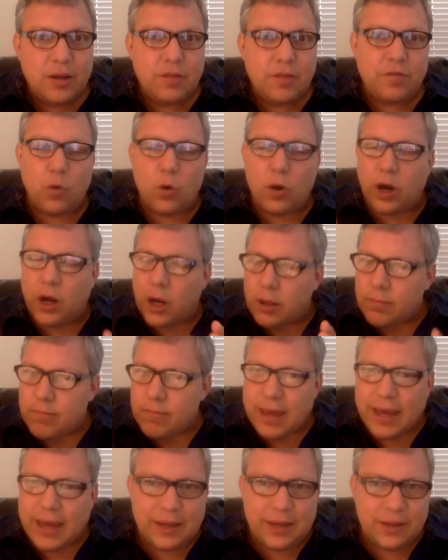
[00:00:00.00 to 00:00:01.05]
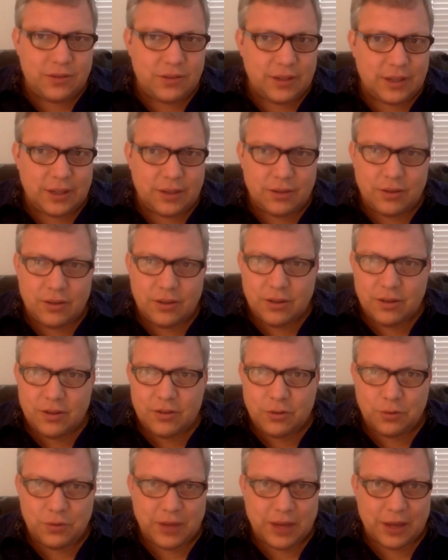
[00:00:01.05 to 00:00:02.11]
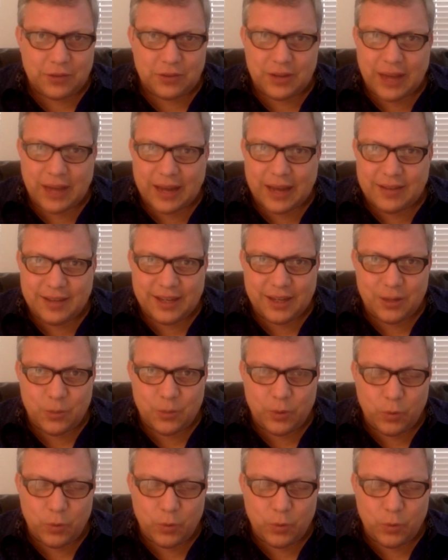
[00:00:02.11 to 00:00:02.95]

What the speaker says: for an amazing 2019.